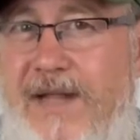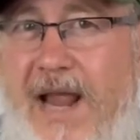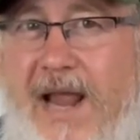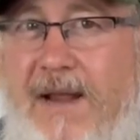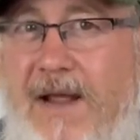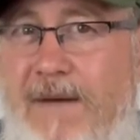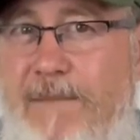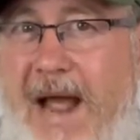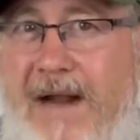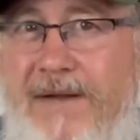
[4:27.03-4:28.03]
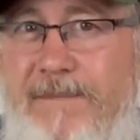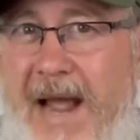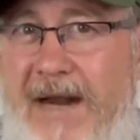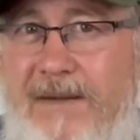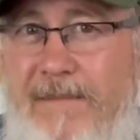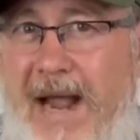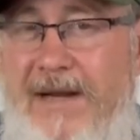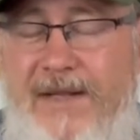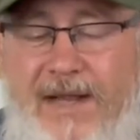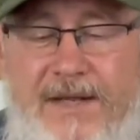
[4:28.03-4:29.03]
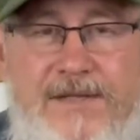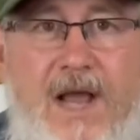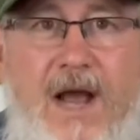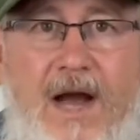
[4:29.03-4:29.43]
day back to back days.